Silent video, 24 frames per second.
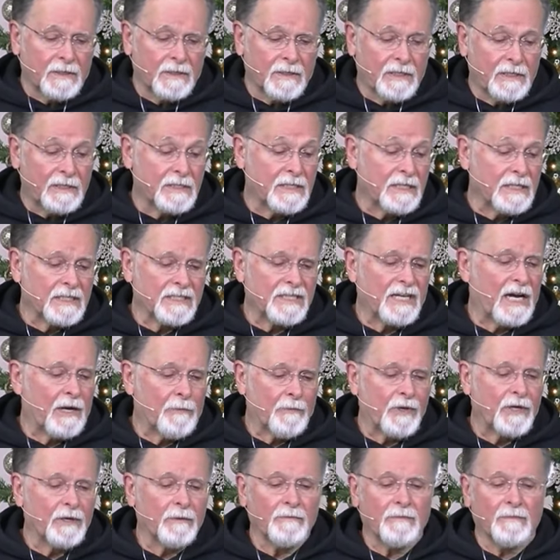these things
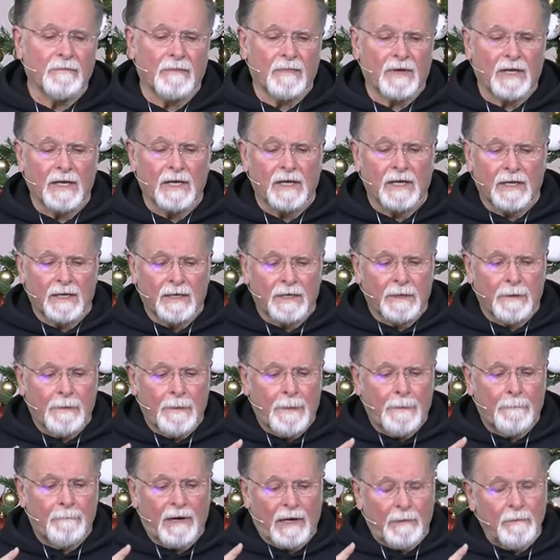happen.
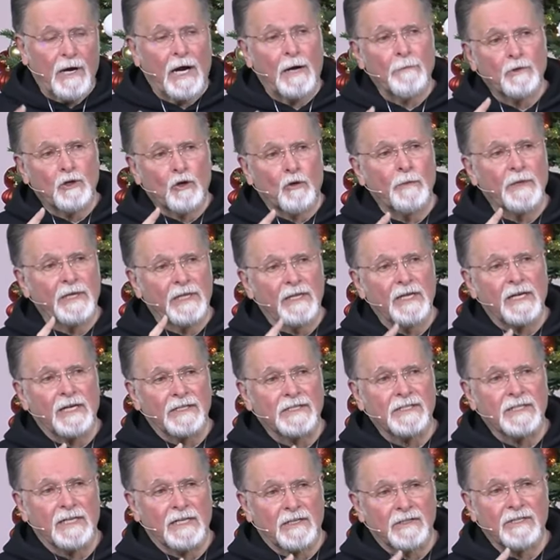My mom told me
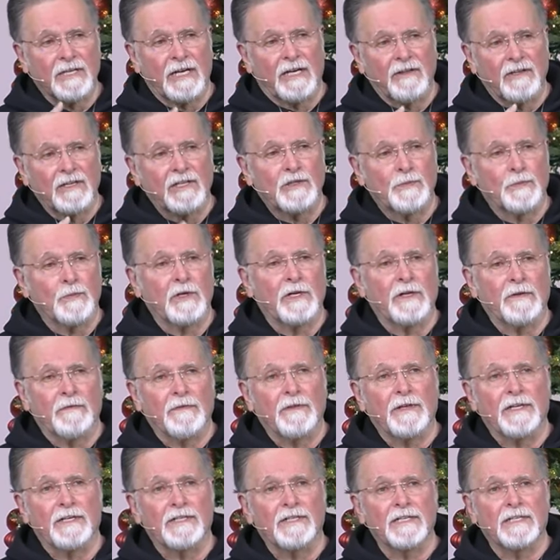this, and I'll say this
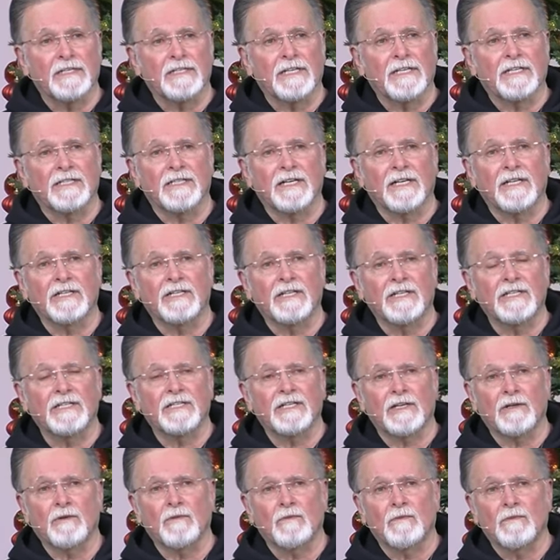briefly. She said, Son, she
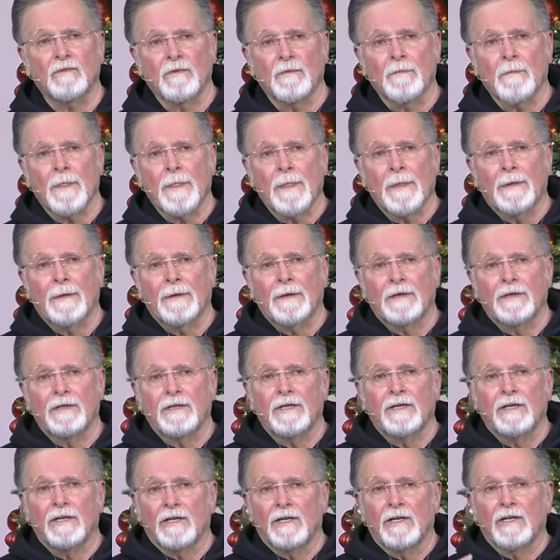said,
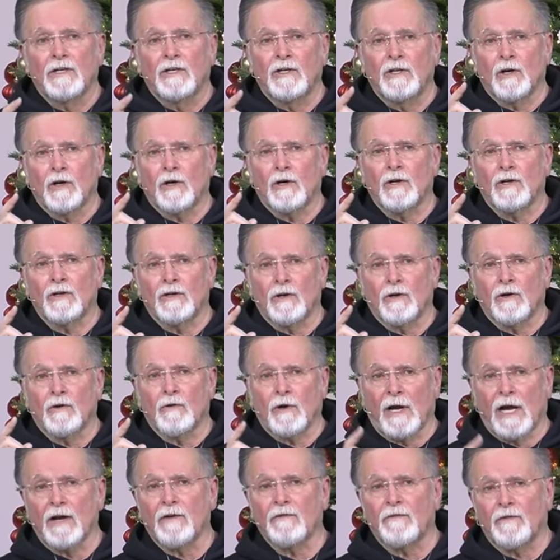your, your
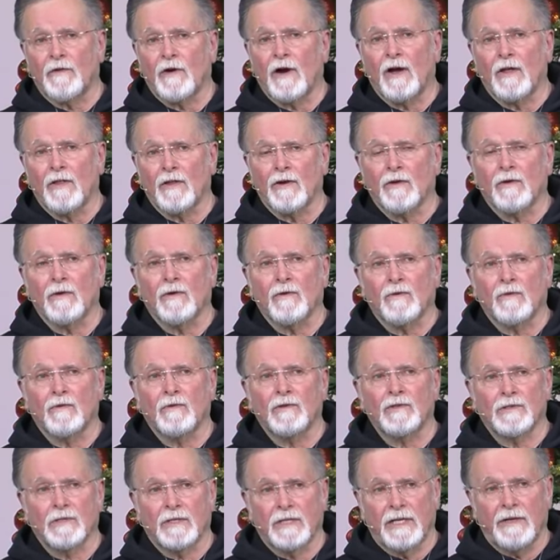grandfather
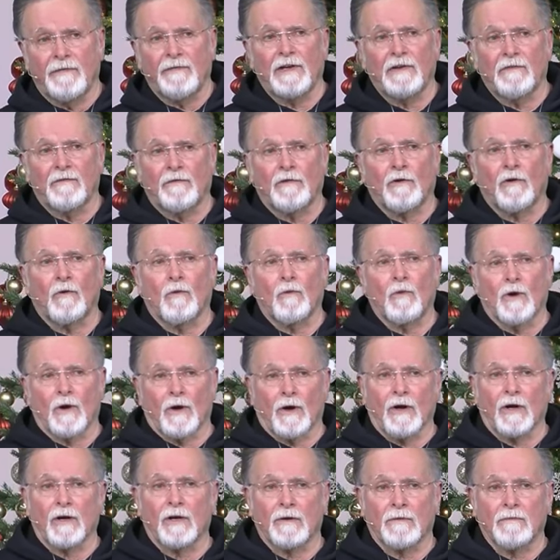was leaving for
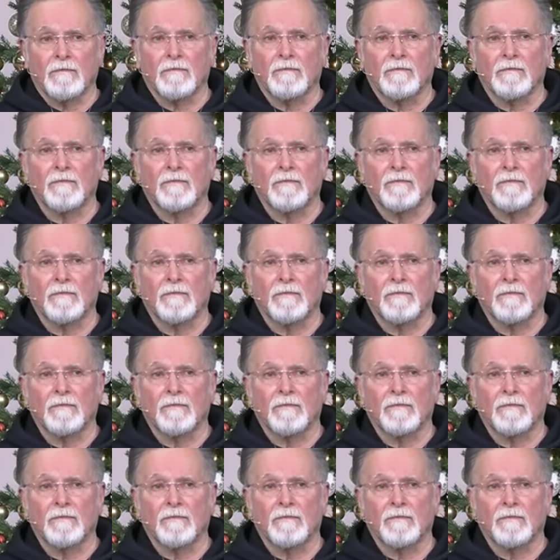work.